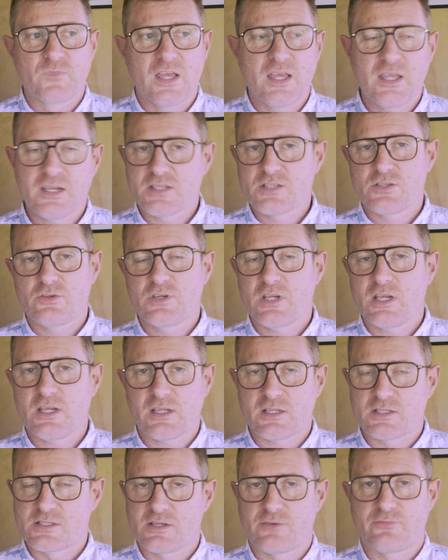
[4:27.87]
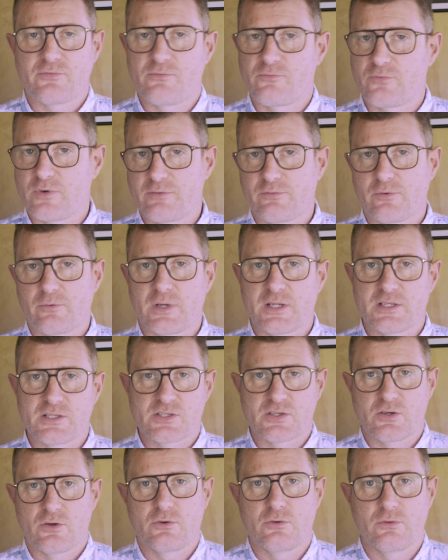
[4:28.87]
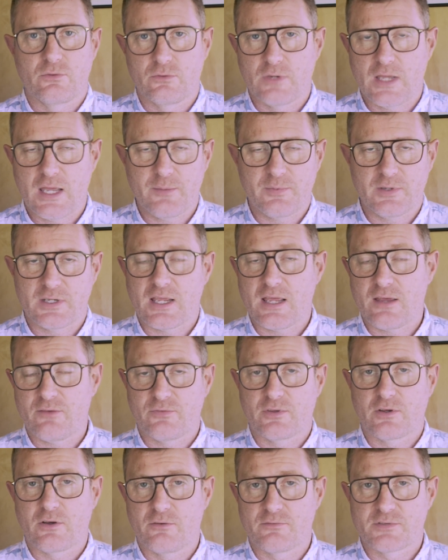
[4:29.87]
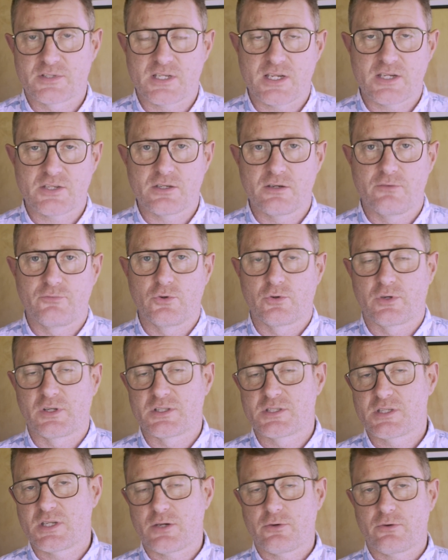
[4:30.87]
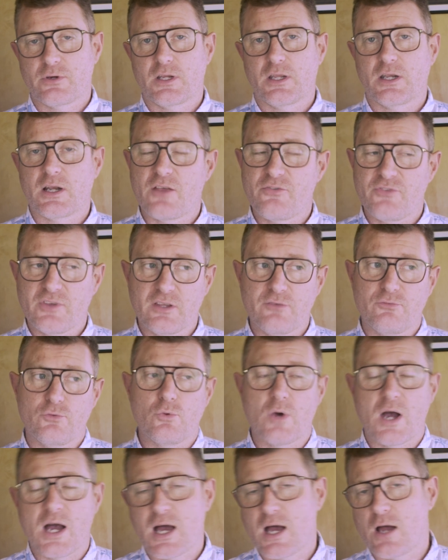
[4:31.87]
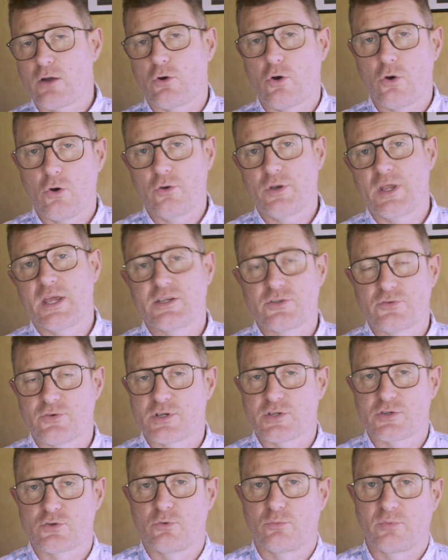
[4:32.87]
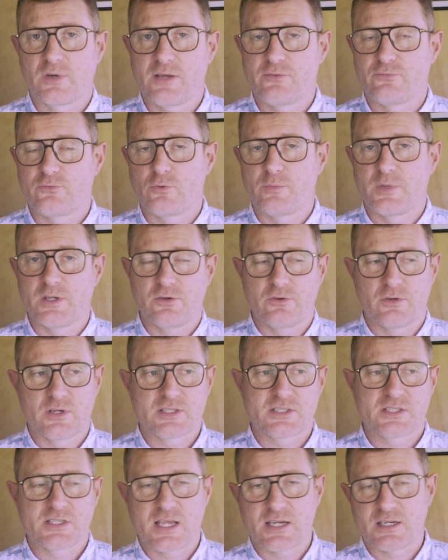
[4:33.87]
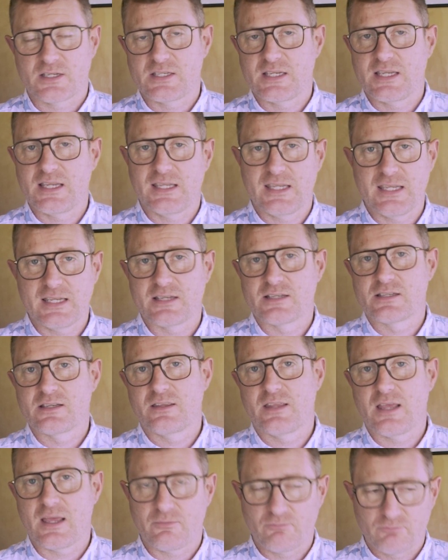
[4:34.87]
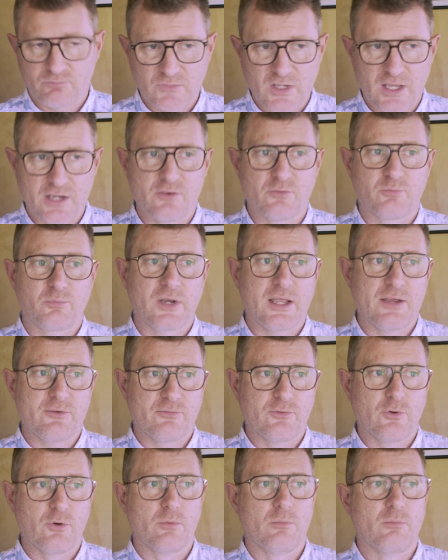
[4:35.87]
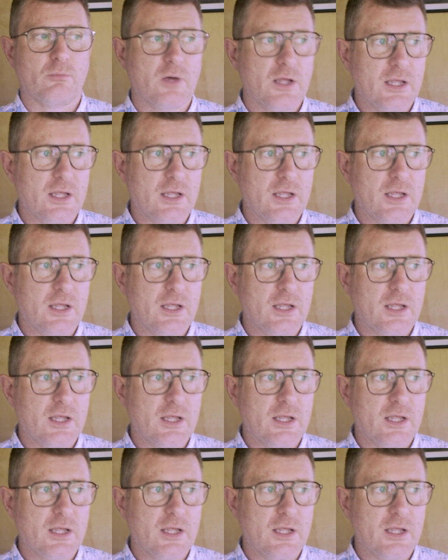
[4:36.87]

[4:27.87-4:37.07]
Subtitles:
It is unique, it's different for everyone, so happy to have the conversation if you're considering it. I think if you are on a traditional platform and you are starting to get into that kind of platform